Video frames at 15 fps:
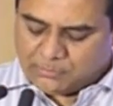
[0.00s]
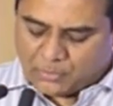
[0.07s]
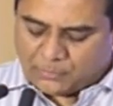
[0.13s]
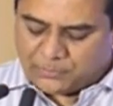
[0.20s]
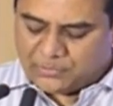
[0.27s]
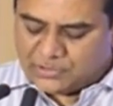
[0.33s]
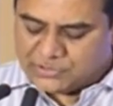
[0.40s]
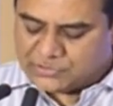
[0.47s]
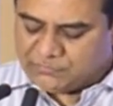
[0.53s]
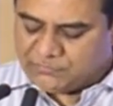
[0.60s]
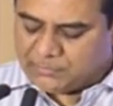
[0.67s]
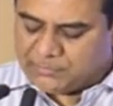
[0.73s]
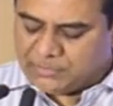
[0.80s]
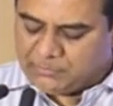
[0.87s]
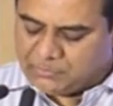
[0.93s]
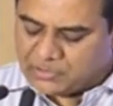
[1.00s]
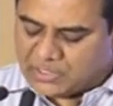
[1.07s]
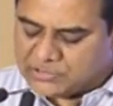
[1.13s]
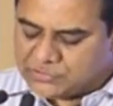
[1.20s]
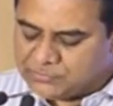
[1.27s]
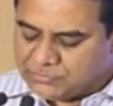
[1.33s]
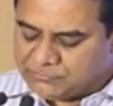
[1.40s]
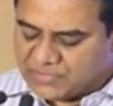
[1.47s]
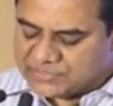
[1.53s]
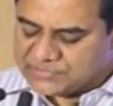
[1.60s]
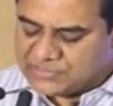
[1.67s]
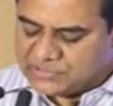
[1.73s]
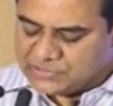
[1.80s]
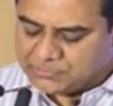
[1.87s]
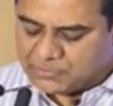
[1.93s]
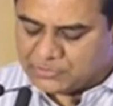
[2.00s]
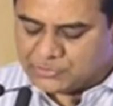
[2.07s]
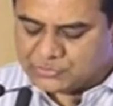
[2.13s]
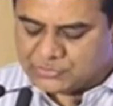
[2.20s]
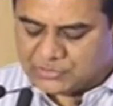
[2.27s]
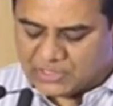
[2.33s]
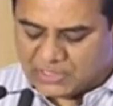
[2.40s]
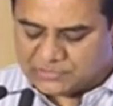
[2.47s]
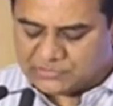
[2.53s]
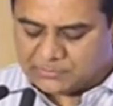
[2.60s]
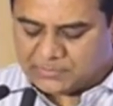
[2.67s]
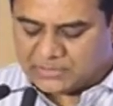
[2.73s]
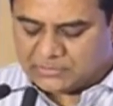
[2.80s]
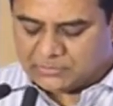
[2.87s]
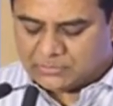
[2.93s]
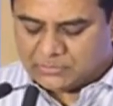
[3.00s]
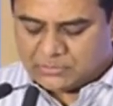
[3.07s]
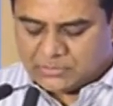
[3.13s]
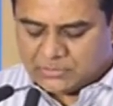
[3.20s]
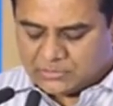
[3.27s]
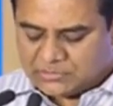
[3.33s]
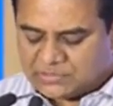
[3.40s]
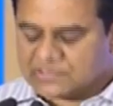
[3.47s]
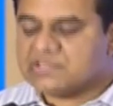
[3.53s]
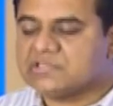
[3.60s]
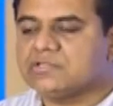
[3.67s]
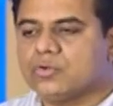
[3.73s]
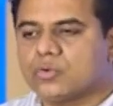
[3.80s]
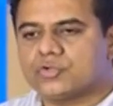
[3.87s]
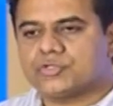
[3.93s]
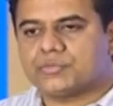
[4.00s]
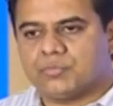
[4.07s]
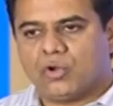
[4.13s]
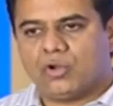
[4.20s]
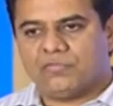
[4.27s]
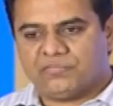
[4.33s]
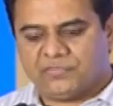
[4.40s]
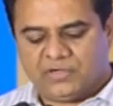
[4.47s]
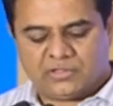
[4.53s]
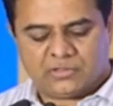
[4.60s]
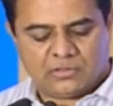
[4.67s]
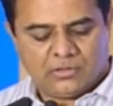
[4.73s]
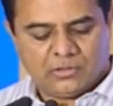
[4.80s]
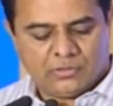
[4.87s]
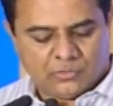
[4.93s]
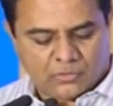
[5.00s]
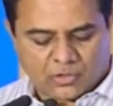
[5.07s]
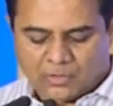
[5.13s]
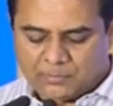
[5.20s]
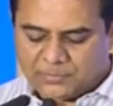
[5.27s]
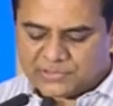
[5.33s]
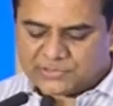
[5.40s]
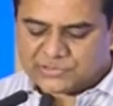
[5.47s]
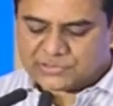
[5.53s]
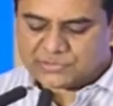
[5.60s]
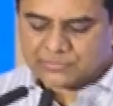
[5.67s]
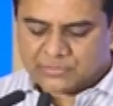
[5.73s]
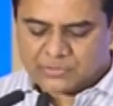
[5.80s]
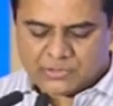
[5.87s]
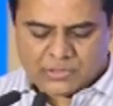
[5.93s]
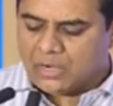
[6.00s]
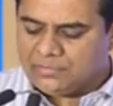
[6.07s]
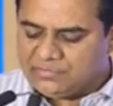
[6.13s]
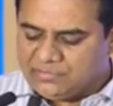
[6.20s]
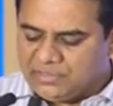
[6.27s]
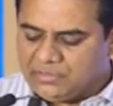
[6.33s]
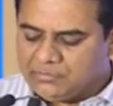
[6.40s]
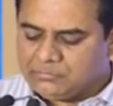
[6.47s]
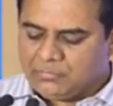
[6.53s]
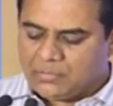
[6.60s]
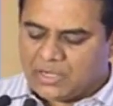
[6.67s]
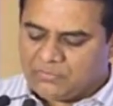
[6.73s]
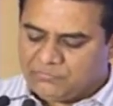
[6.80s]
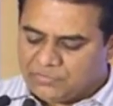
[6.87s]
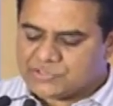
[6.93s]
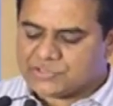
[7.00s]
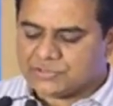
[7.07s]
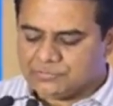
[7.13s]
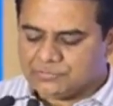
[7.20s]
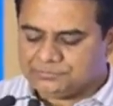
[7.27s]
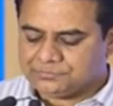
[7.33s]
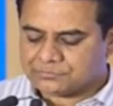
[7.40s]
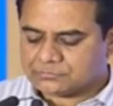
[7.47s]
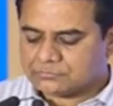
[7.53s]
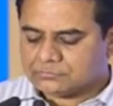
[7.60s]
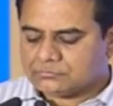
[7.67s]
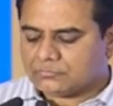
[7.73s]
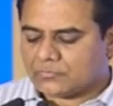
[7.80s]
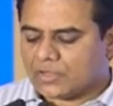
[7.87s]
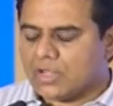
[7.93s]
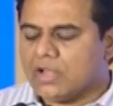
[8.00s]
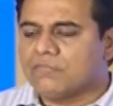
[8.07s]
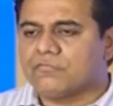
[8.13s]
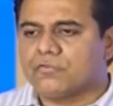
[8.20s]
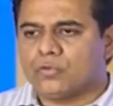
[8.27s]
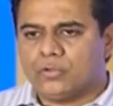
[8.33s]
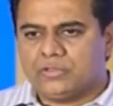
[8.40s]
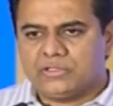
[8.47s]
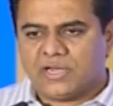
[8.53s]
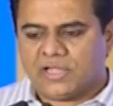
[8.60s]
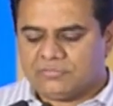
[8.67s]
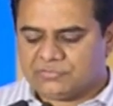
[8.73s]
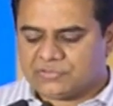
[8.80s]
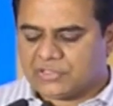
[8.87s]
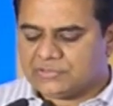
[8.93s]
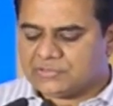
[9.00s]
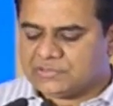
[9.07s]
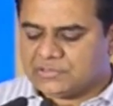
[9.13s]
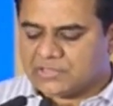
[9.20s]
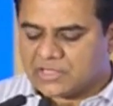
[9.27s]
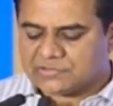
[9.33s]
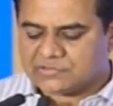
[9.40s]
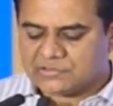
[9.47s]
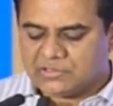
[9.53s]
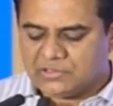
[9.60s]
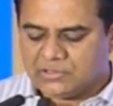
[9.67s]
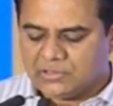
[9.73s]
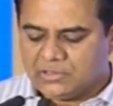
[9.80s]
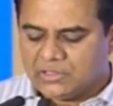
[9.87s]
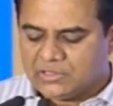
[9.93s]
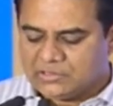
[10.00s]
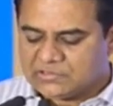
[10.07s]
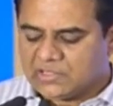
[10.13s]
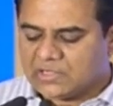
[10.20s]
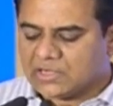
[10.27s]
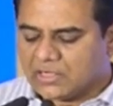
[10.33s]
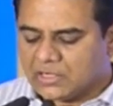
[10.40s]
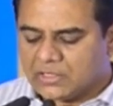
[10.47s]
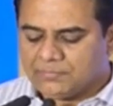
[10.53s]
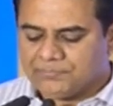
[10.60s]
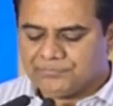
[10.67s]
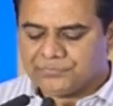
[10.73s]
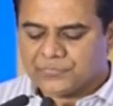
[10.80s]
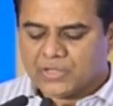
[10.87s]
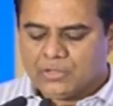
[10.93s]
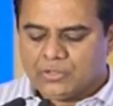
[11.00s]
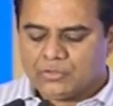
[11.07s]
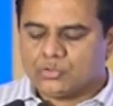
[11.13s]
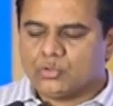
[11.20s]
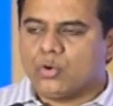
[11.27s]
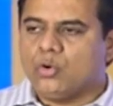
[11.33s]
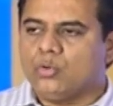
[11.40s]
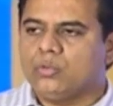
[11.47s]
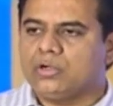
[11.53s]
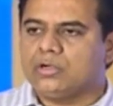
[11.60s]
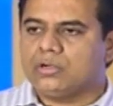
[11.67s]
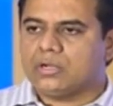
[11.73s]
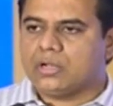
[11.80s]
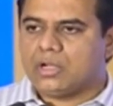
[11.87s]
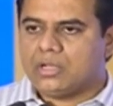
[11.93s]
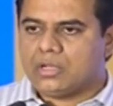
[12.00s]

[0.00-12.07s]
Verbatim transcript: population will be immunized with vaccines produced in Hyderabad. This is no small feat to accomplish. Our dream and vision of growing the life sciences industry in Telangana to over